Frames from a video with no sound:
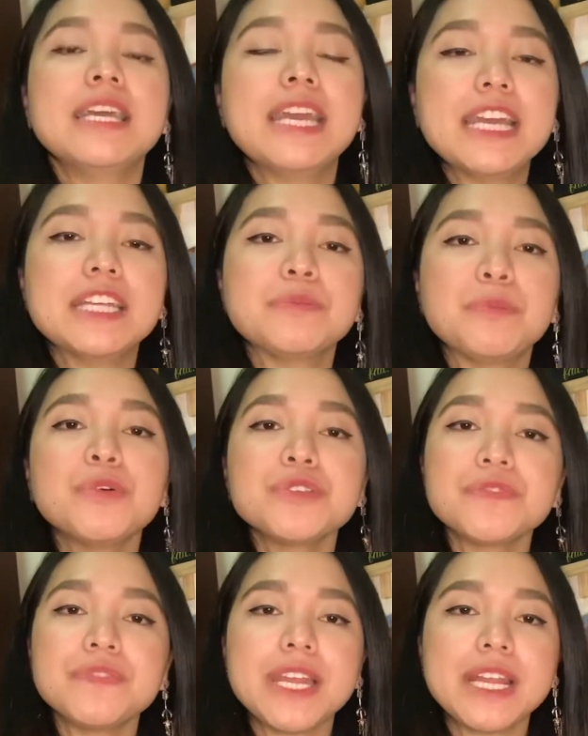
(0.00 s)
And most
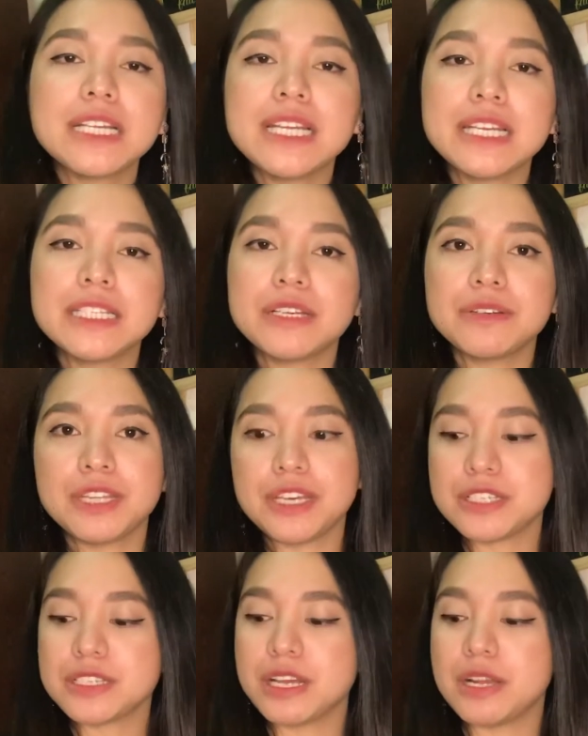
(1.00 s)
of the airline
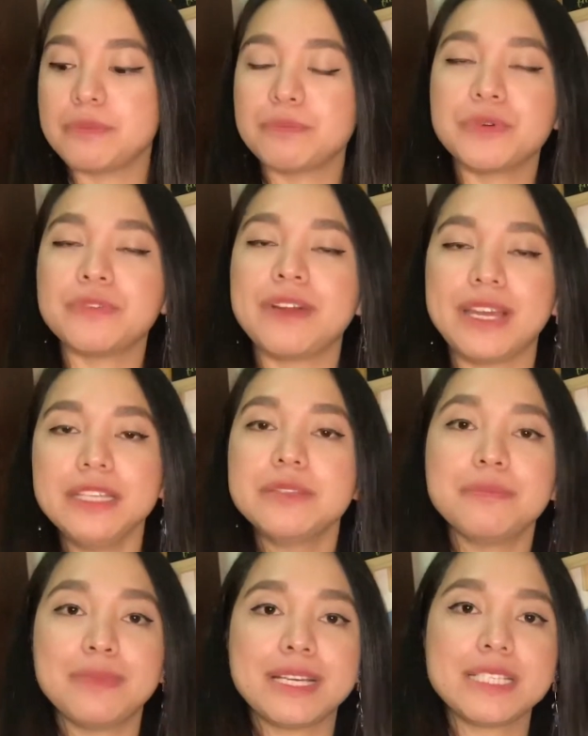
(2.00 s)
nowadays provide
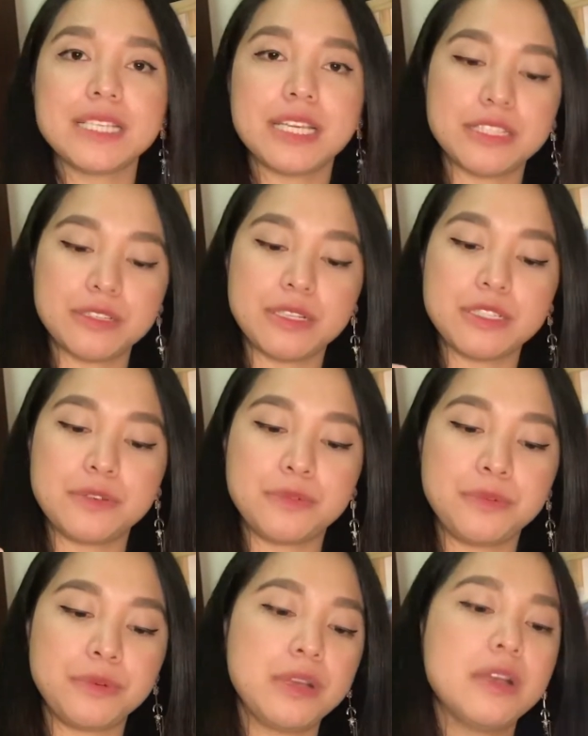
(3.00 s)
masks. It's also
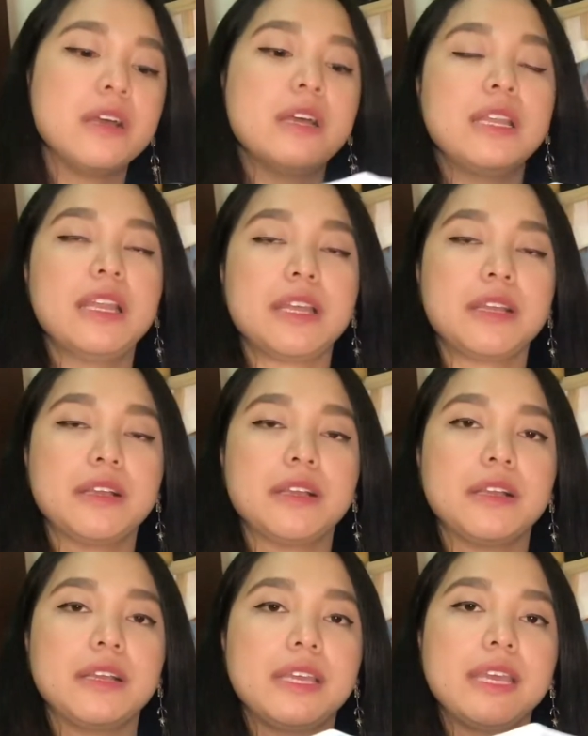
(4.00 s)
like
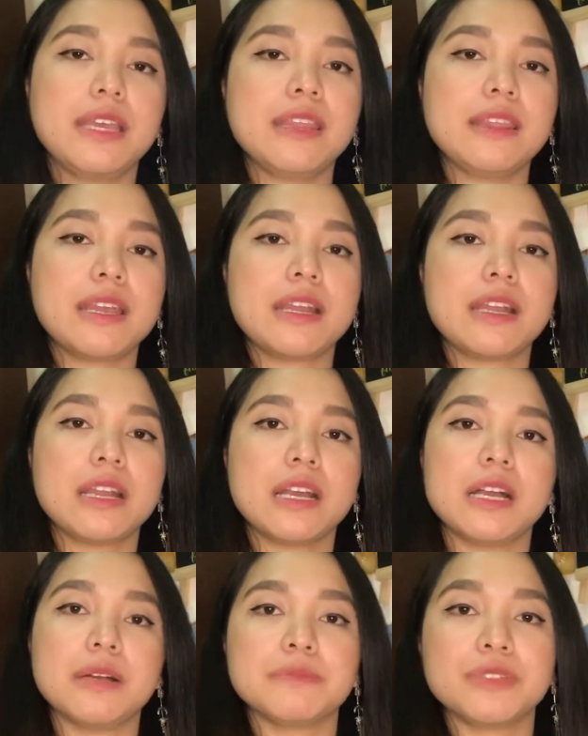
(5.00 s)
in their
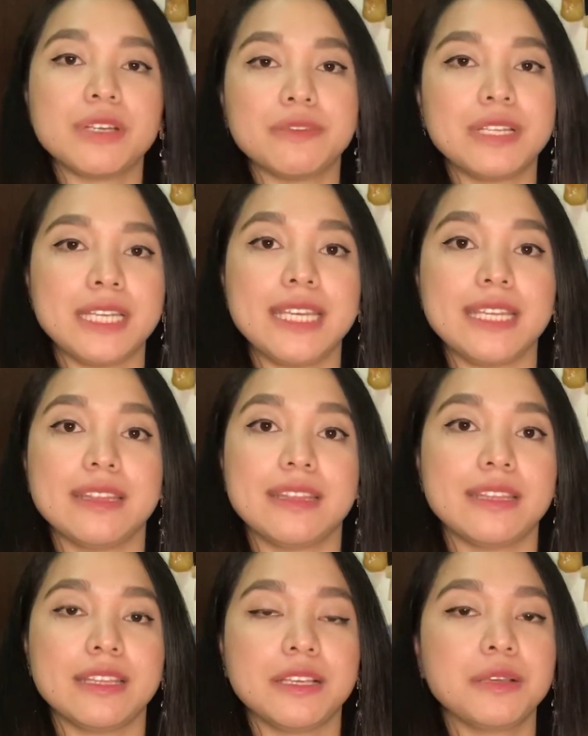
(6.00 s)
travel kit.
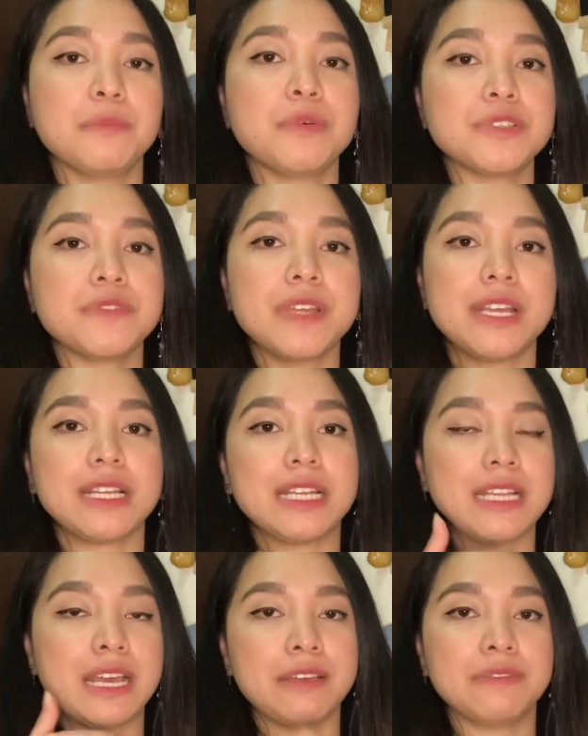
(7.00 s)
Most of the airline
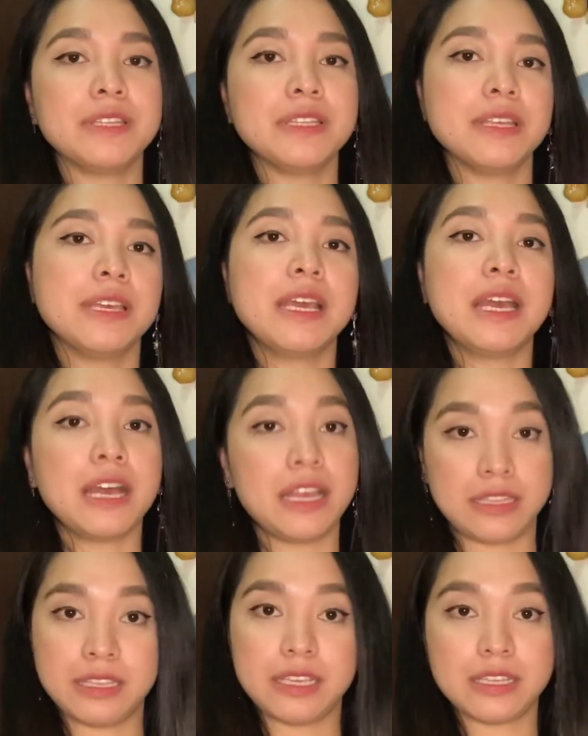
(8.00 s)
have it. I
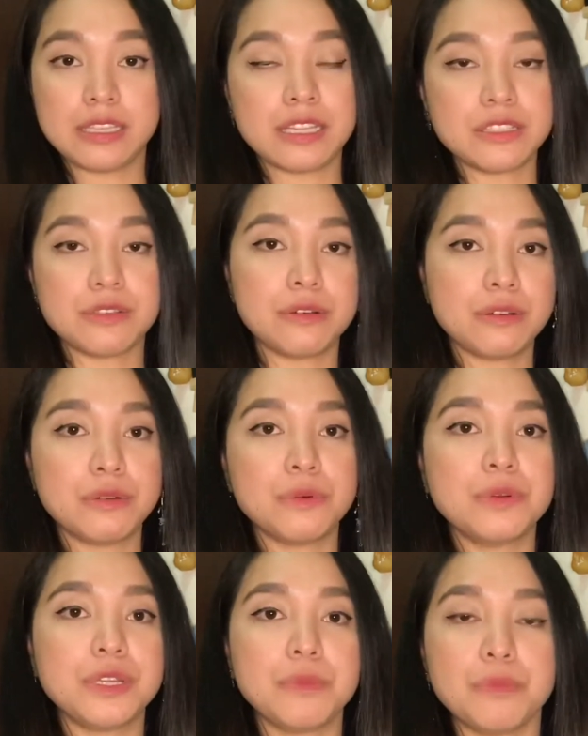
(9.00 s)
think that's
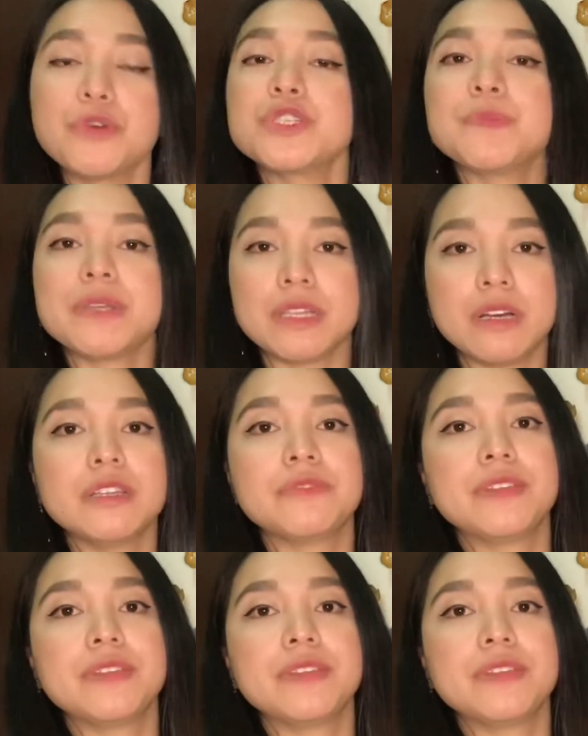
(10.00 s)
only most, but all of